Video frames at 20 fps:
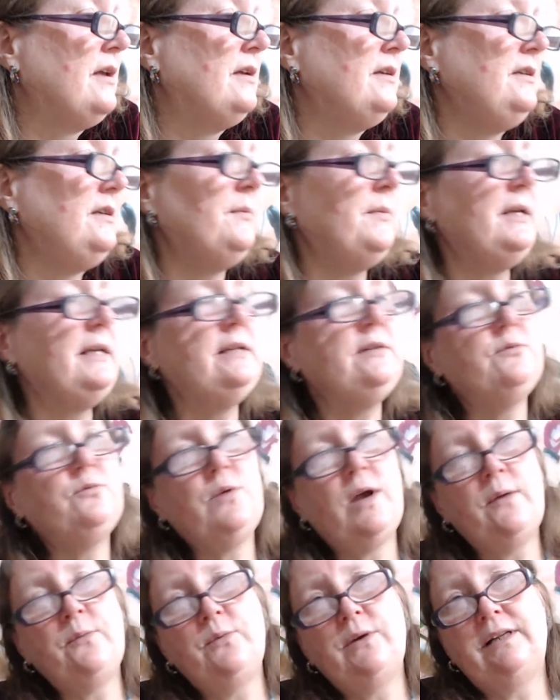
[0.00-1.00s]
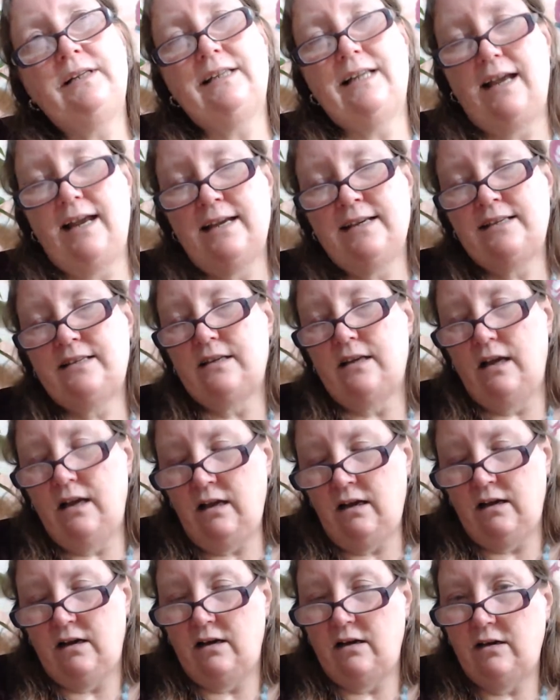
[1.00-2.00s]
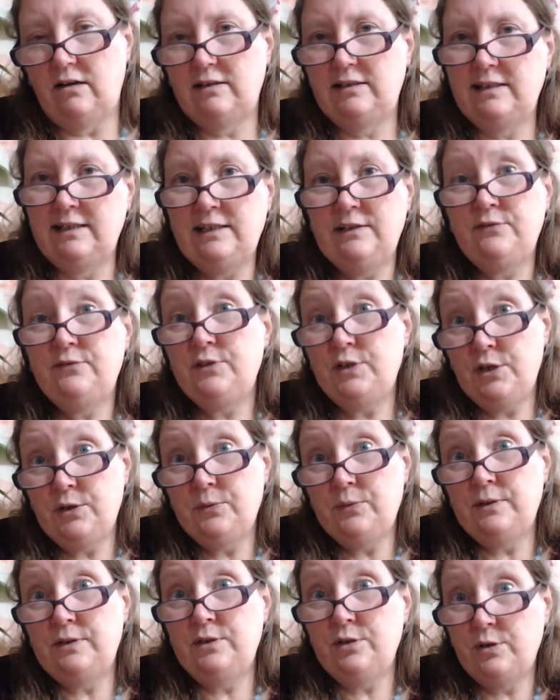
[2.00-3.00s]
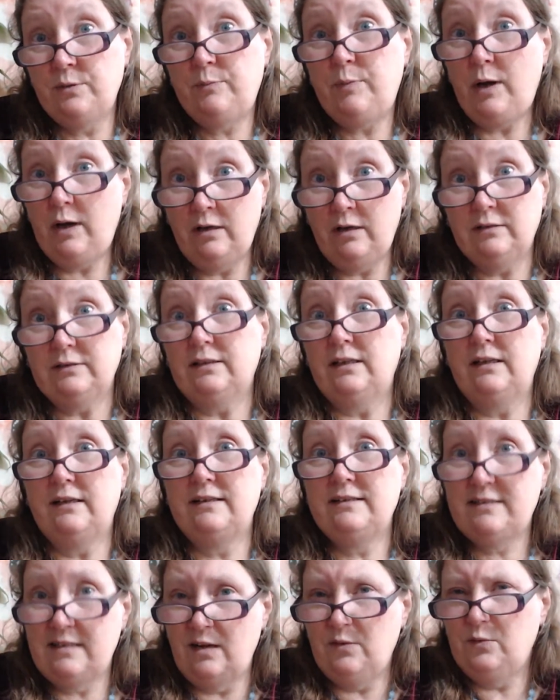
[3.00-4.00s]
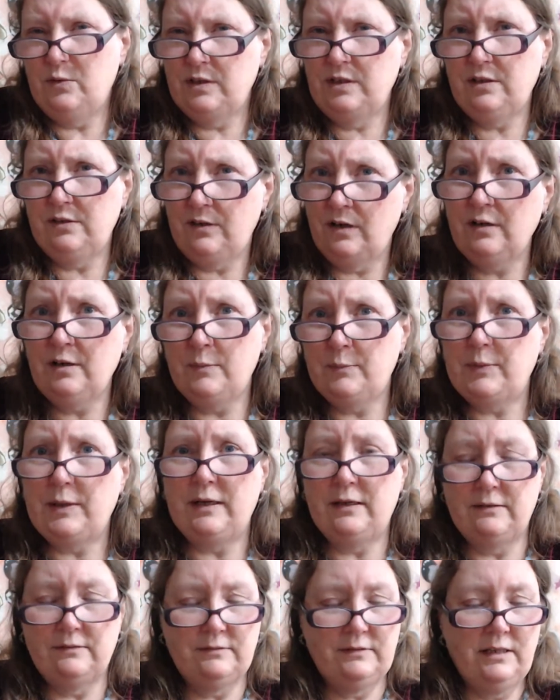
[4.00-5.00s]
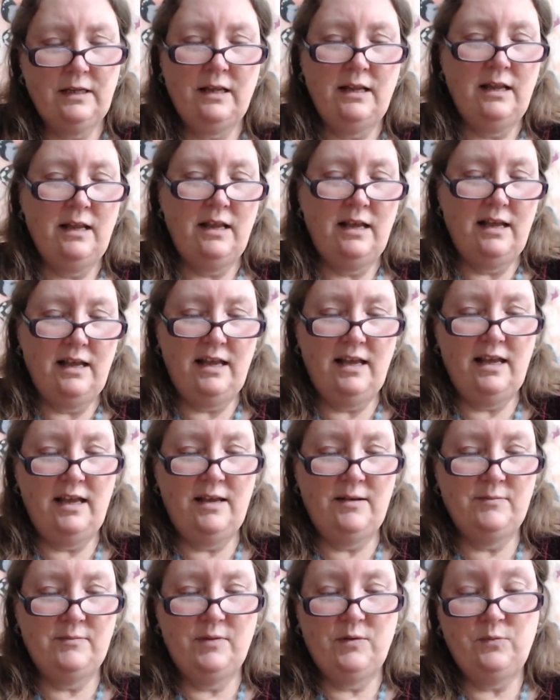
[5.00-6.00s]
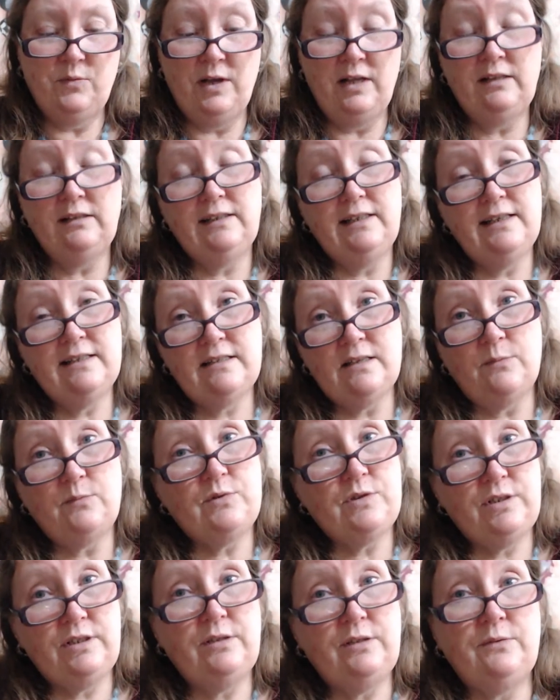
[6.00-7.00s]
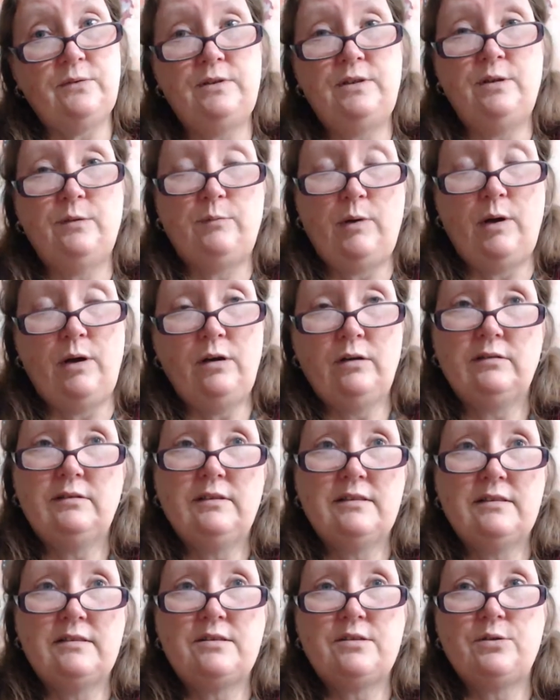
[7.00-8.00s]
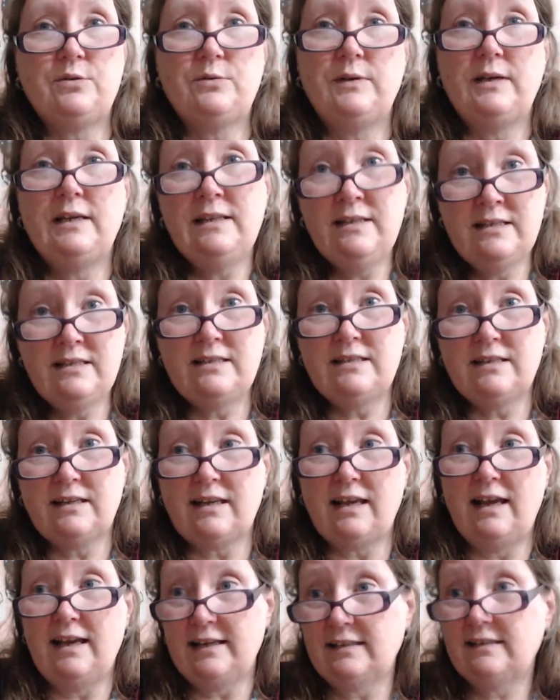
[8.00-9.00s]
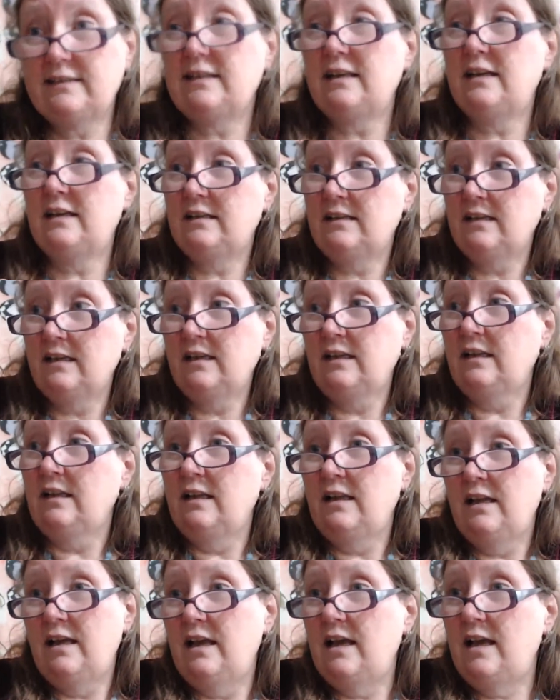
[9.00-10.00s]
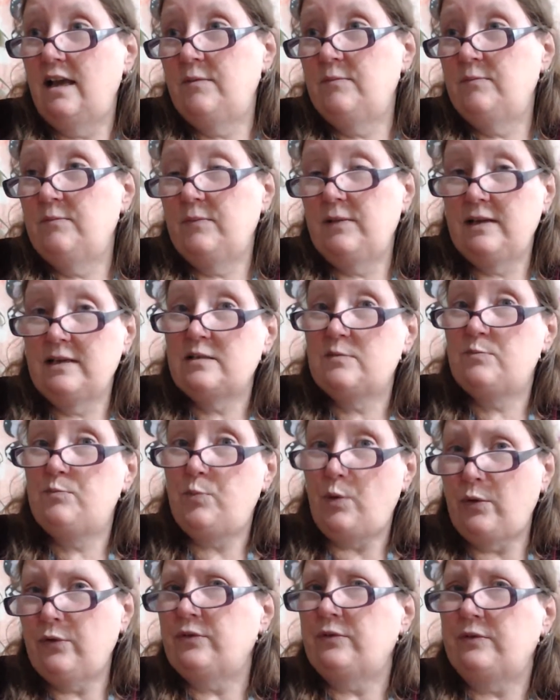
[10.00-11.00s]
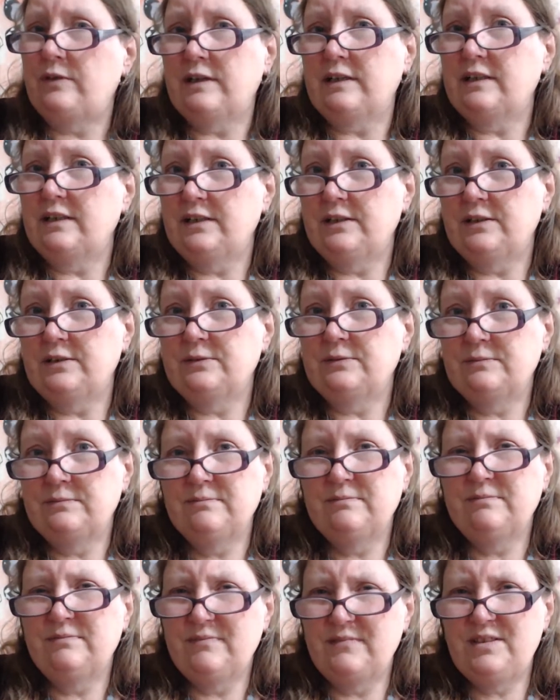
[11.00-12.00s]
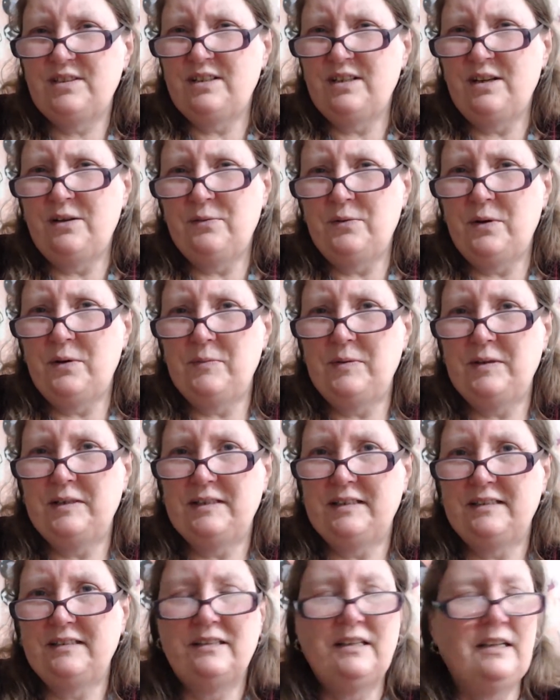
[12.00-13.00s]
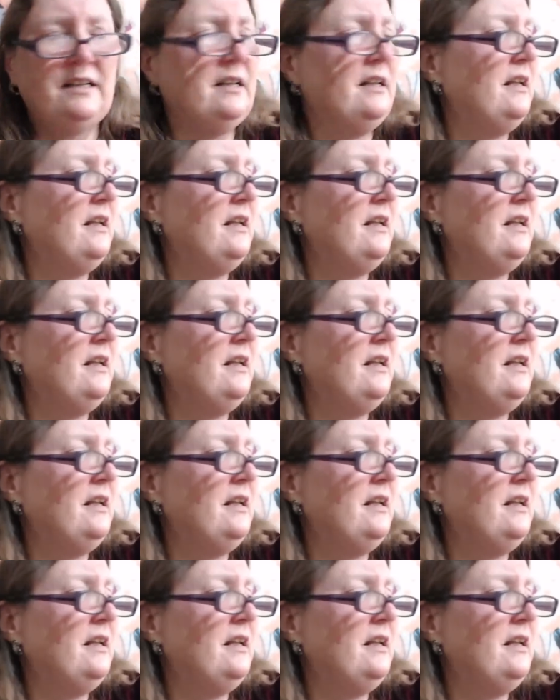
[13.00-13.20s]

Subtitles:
You mean, when will SR leave you and your partner? Is that what you're on about? Well, it's up to you and your partner to instigate that it's bothering you. Do you know what I mean?